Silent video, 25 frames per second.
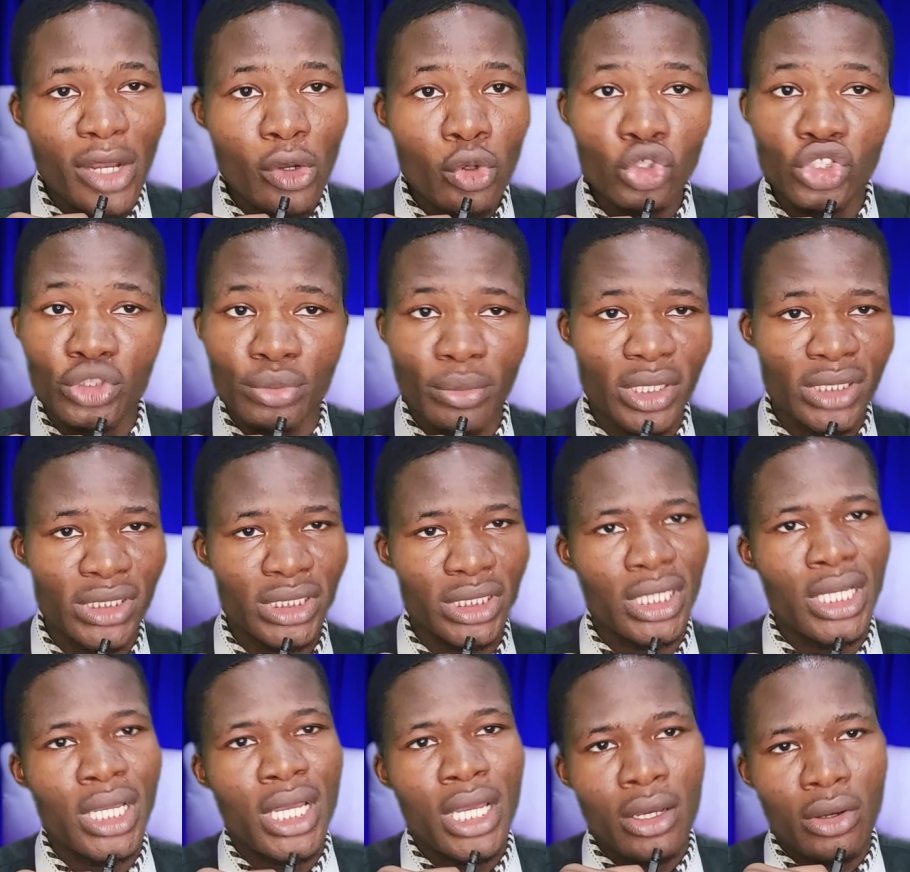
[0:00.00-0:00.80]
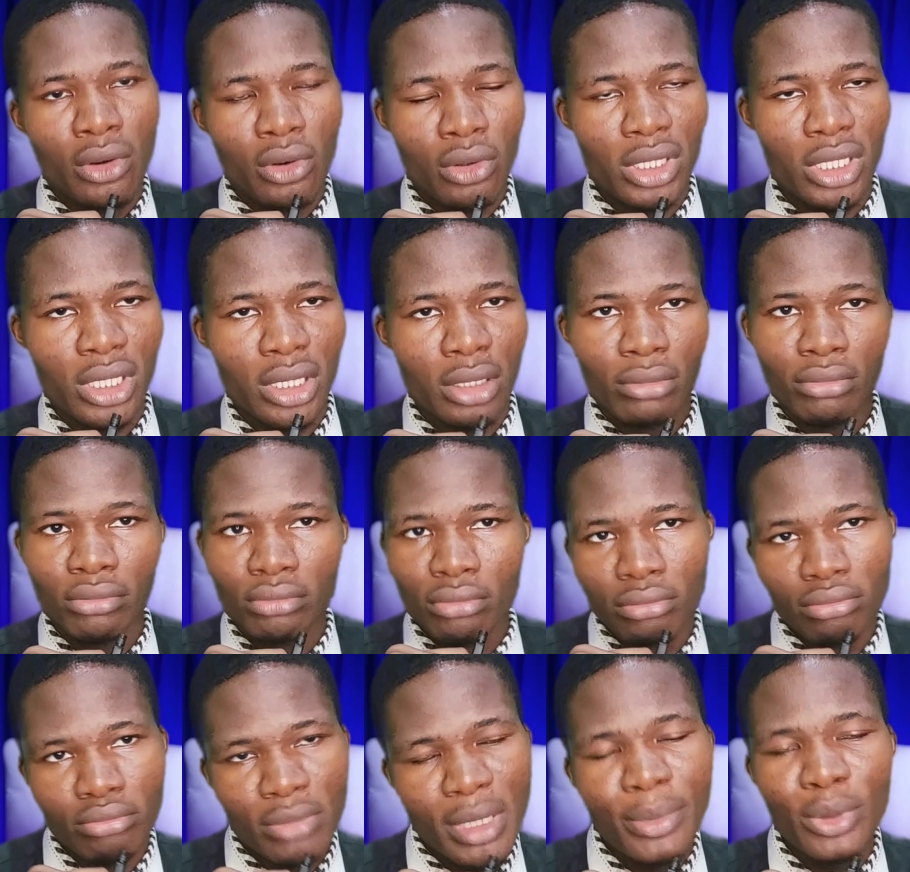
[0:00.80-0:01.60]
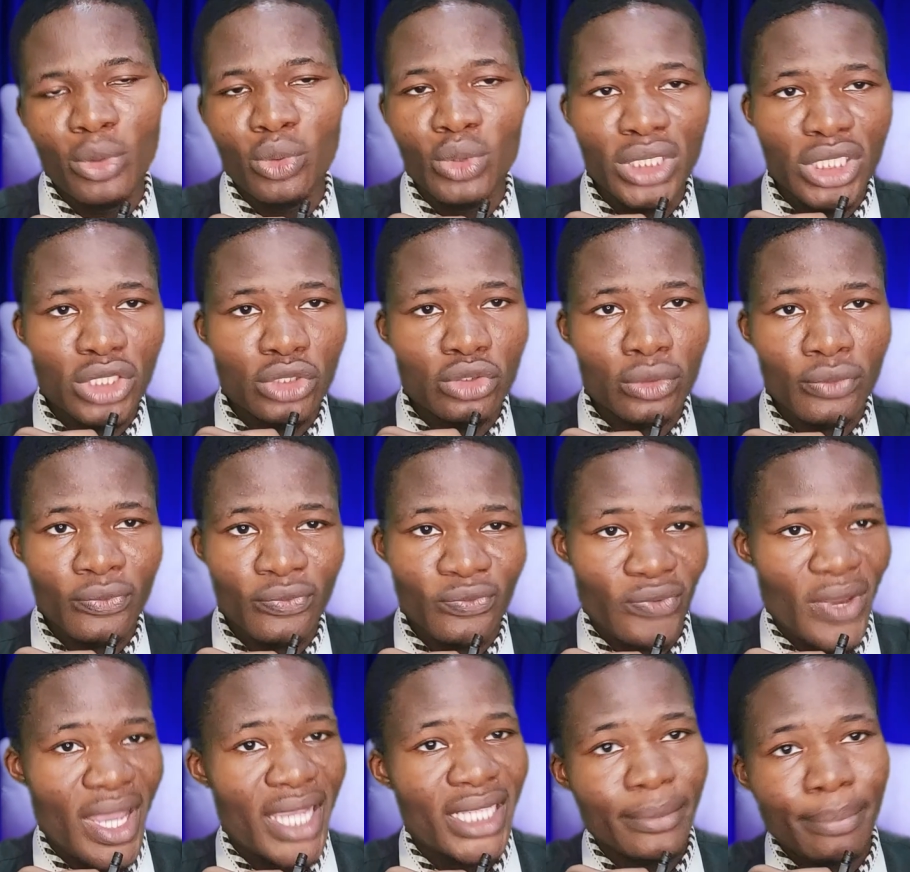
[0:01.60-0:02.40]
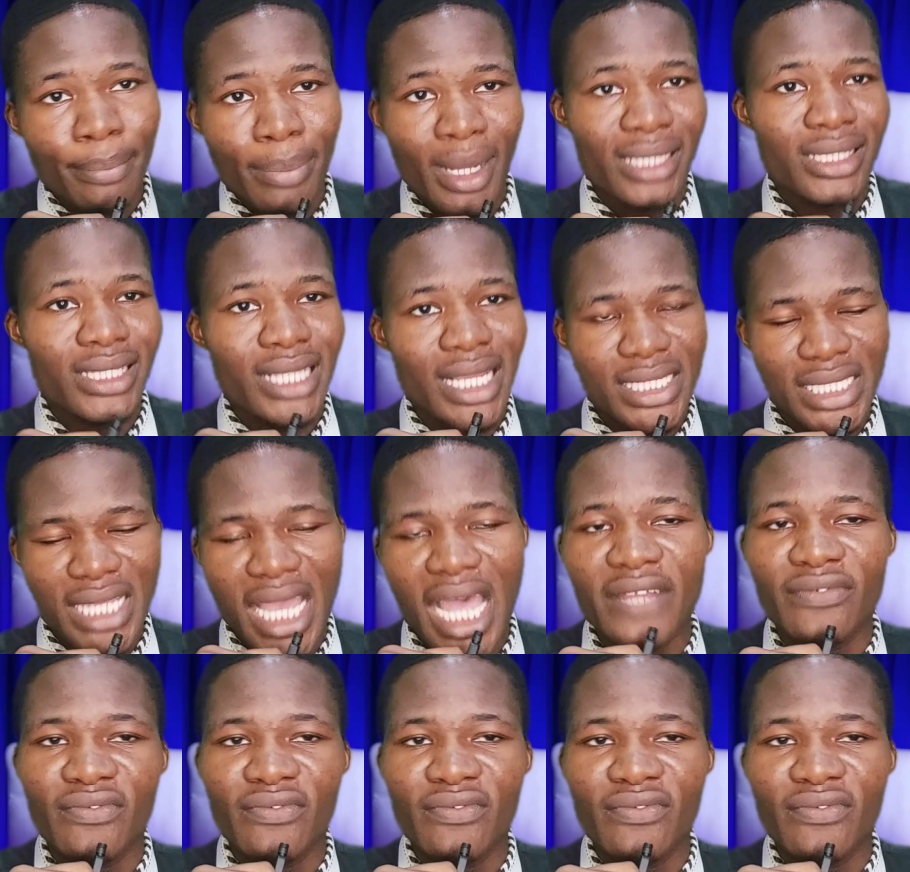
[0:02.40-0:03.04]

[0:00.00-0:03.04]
lose money. Okay, maybe we need to find partners,